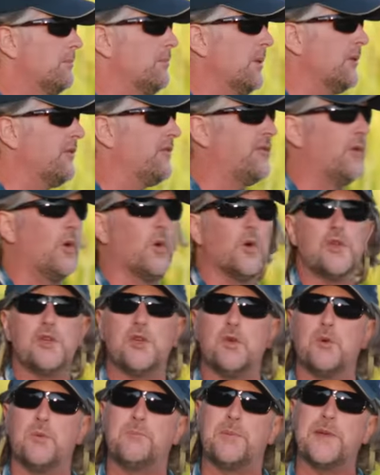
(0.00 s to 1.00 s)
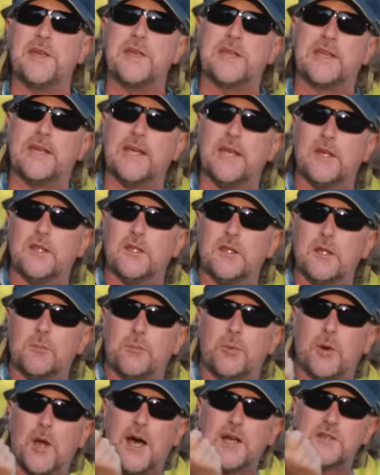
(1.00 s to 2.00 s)
before you begin the
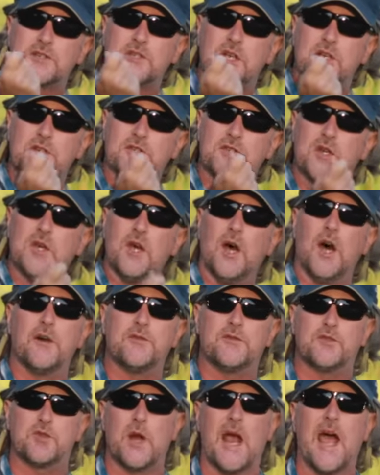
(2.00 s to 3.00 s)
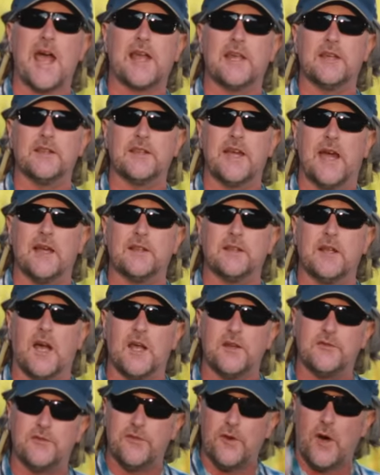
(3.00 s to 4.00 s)
process of dragging that
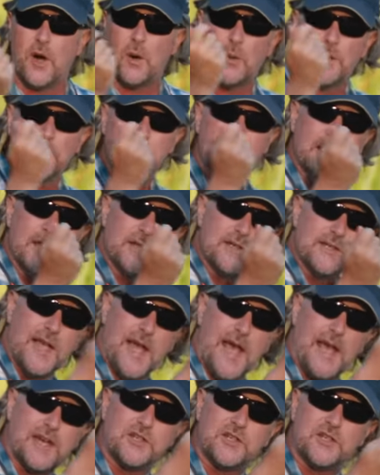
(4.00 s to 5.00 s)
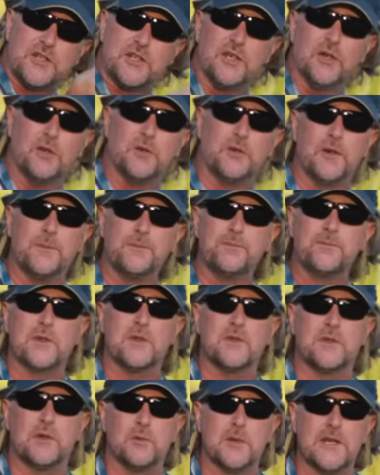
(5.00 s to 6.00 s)
line forward to execute
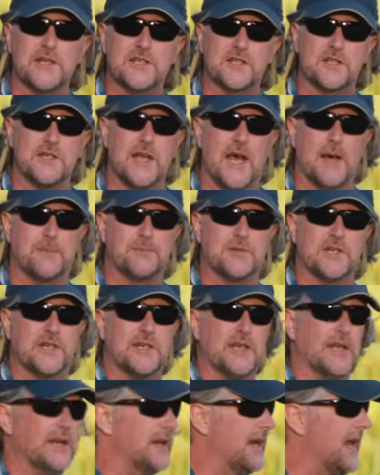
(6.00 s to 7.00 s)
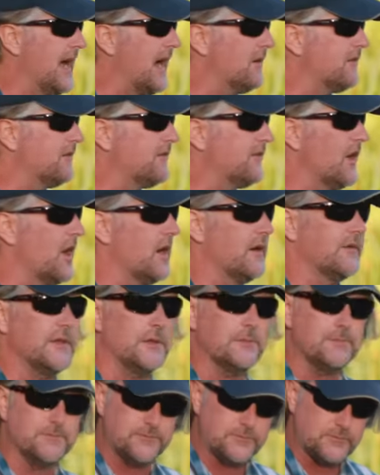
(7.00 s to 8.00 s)
the wrist snap to get it out in front of
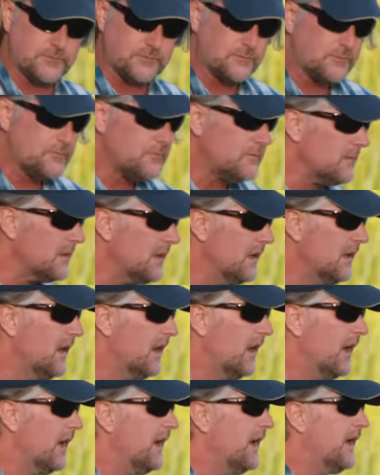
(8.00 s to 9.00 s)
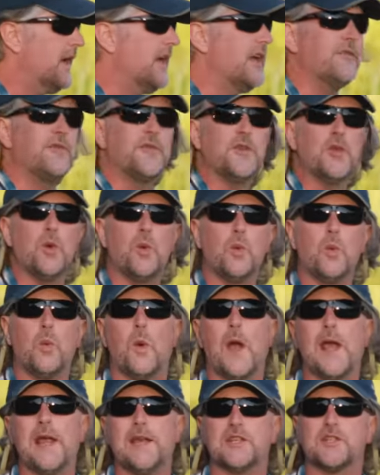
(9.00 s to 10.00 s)
you. If you
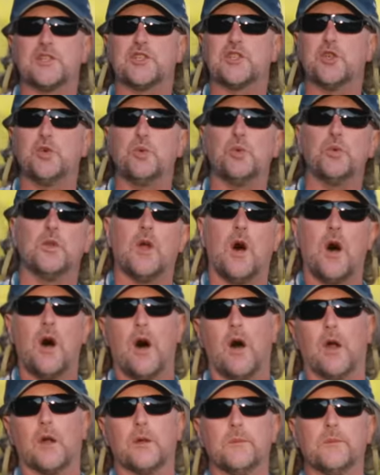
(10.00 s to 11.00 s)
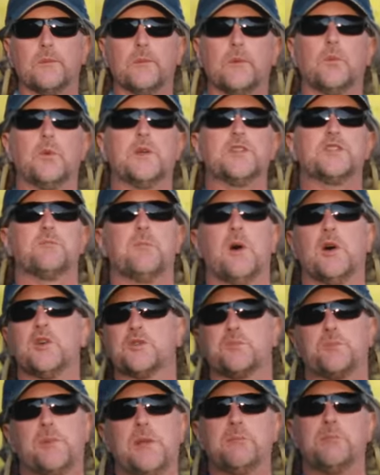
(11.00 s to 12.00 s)
wait too long, which
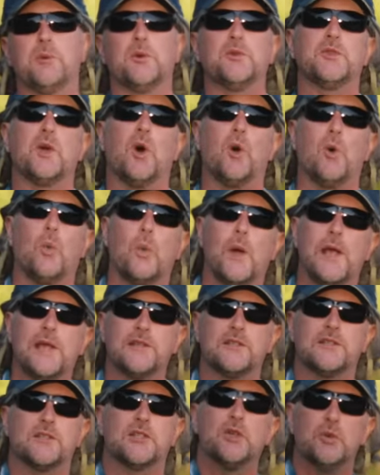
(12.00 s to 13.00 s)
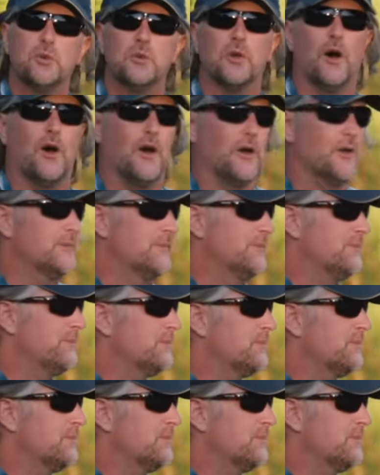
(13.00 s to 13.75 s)
most people don't wait too long,